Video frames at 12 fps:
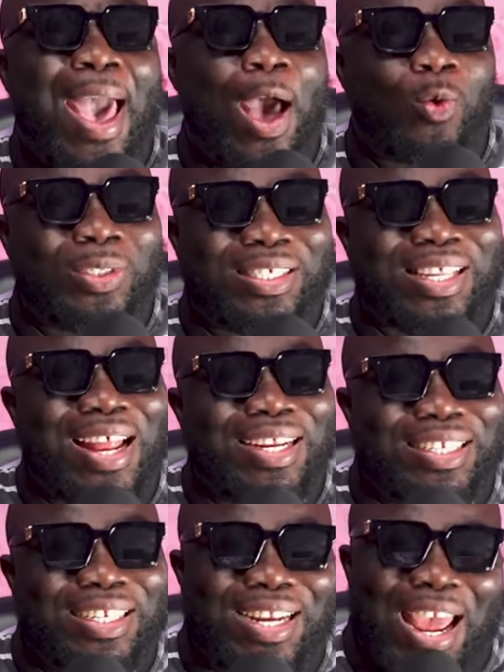
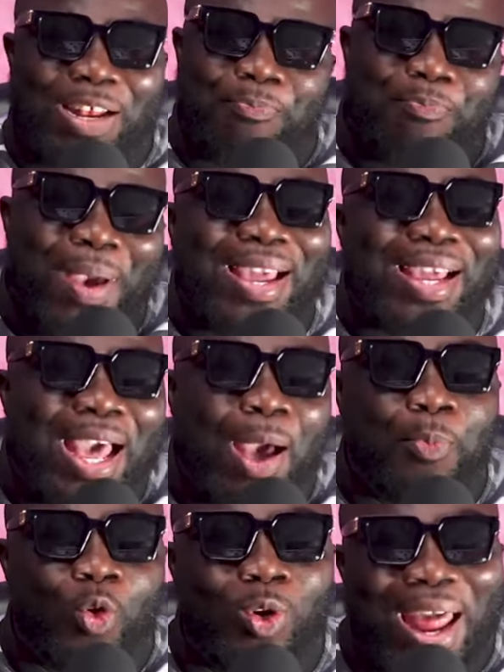outstanding and
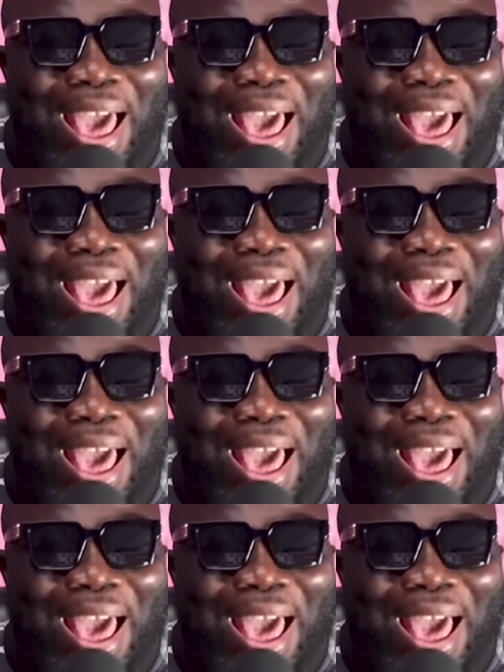bankable